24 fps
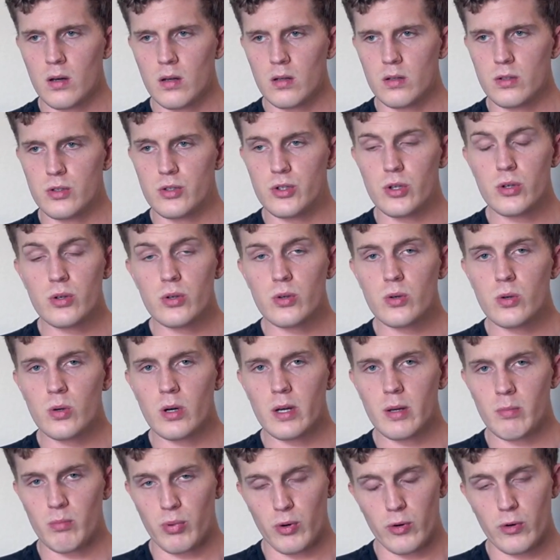do
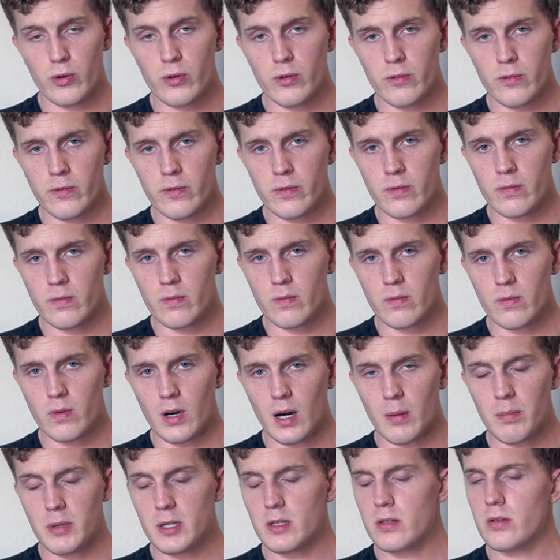improve
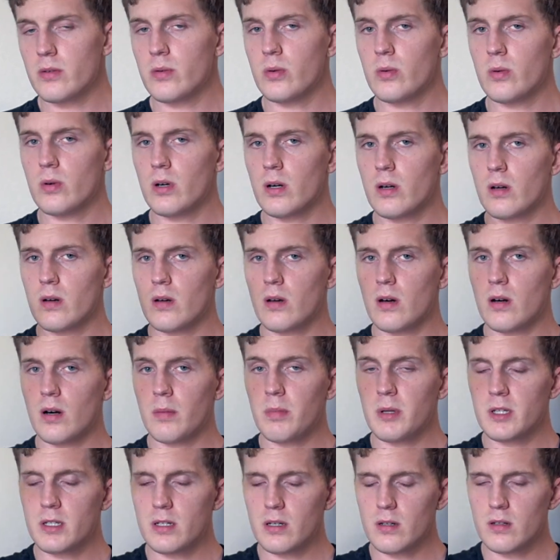up until
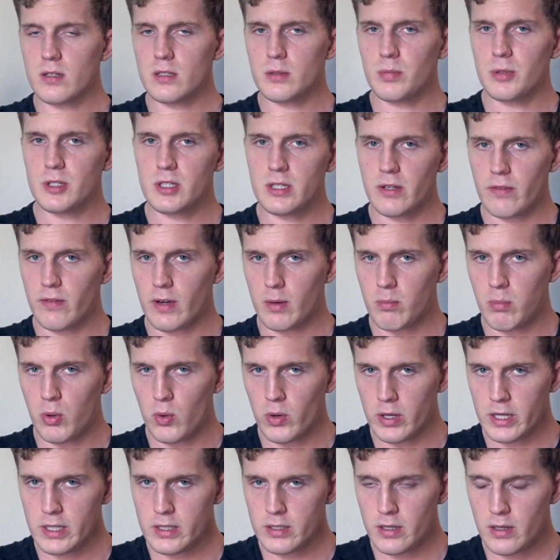a specific
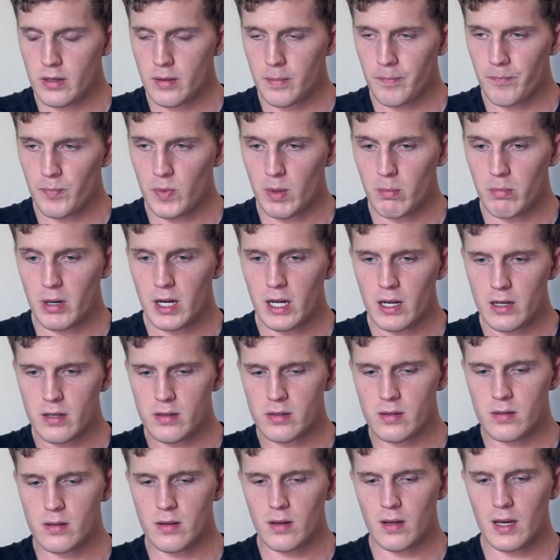point,
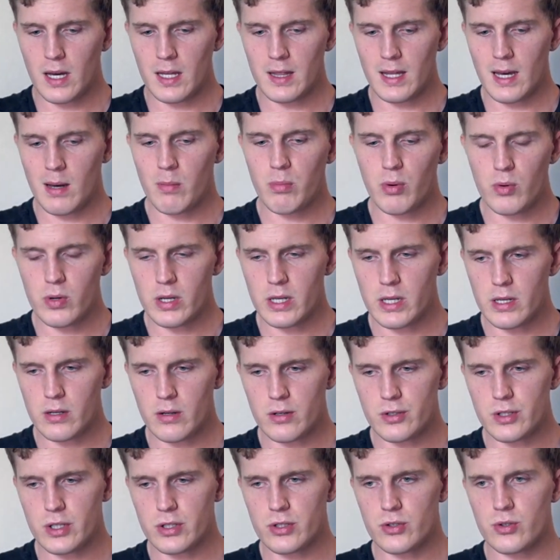but at that point
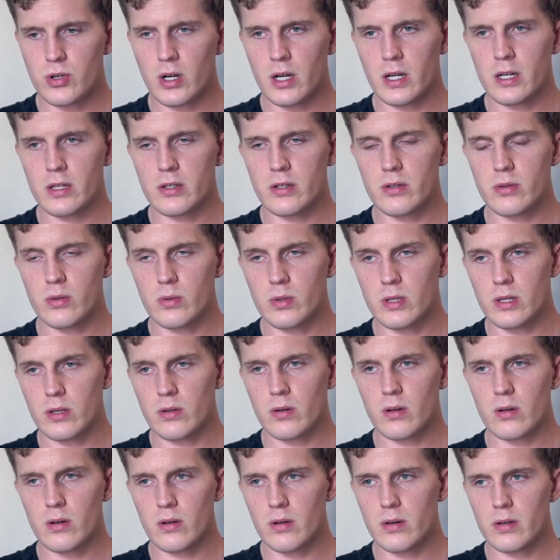you're just trying to,
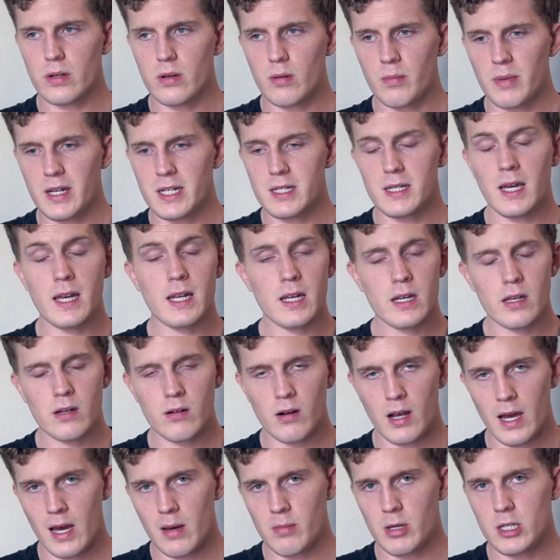you're maintaining your
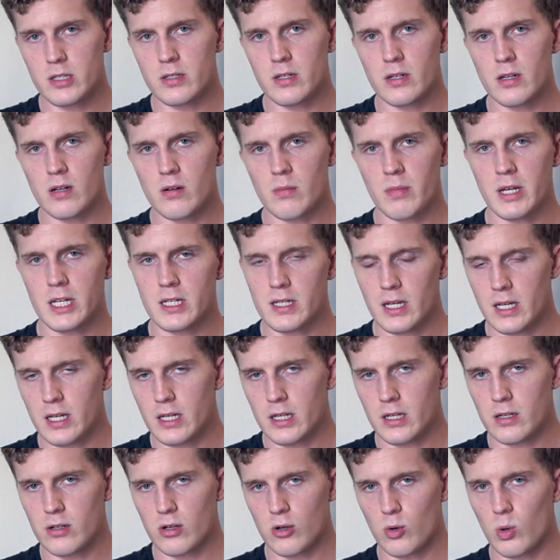habits and you're
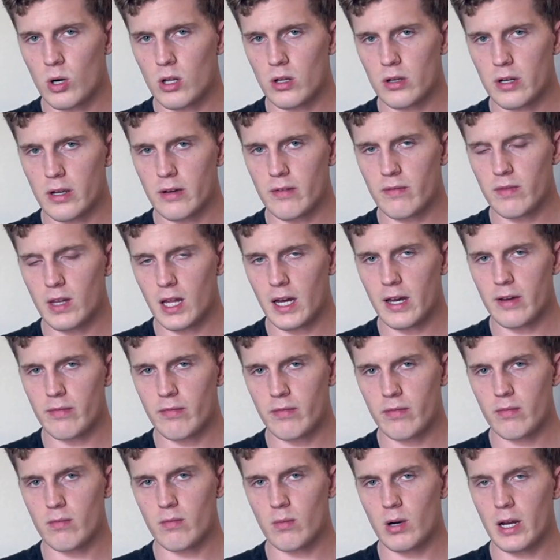maintaining your quality of life,
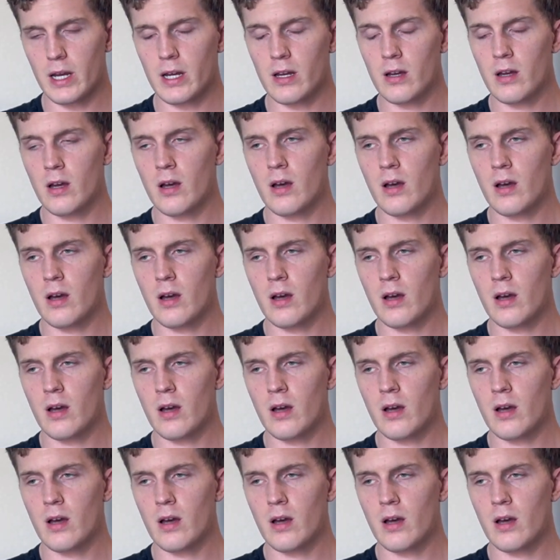right?